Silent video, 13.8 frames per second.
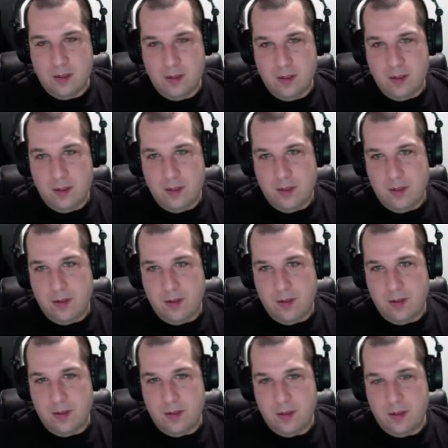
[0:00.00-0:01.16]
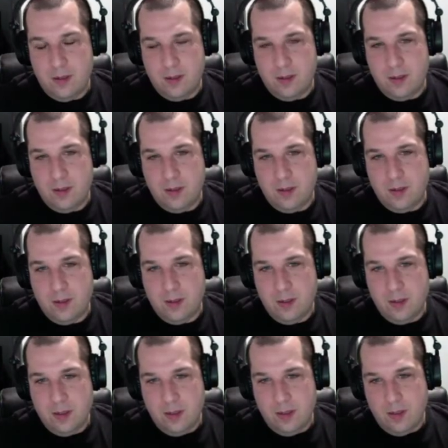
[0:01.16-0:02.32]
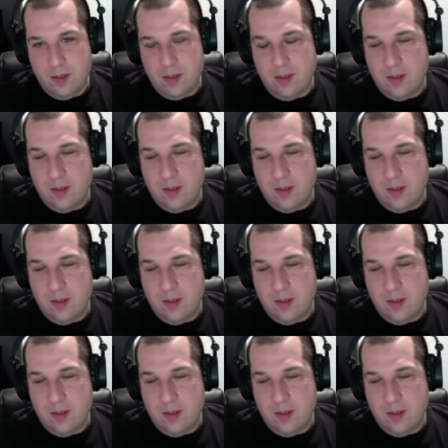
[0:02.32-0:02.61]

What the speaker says: No words are spoken by the person on screen.